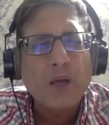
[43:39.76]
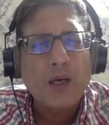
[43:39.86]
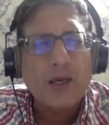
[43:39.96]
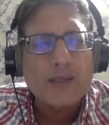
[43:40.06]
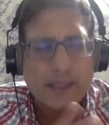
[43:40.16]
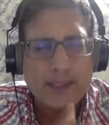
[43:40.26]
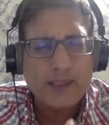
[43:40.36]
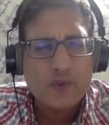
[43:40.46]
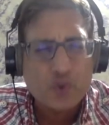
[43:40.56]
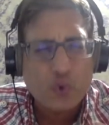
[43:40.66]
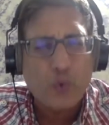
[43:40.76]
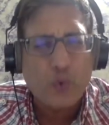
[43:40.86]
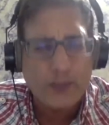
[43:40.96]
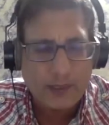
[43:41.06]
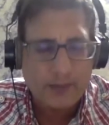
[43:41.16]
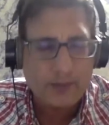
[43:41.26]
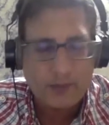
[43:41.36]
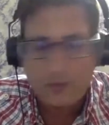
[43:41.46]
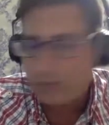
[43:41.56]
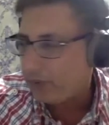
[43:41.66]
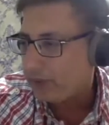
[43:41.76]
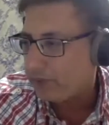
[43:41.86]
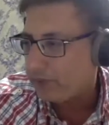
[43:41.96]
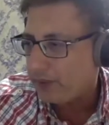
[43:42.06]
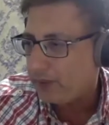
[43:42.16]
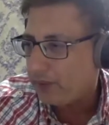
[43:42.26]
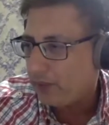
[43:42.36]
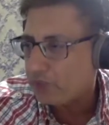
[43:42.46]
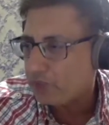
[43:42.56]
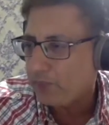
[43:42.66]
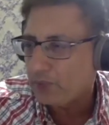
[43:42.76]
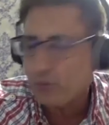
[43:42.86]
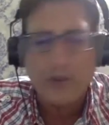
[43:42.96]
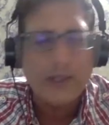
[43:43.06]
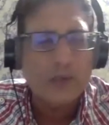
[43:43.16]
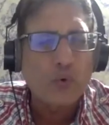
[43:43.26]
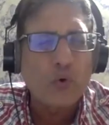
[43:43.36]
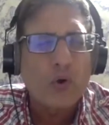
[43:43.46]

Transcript: second story that, you know, frankly, I was able to relate to,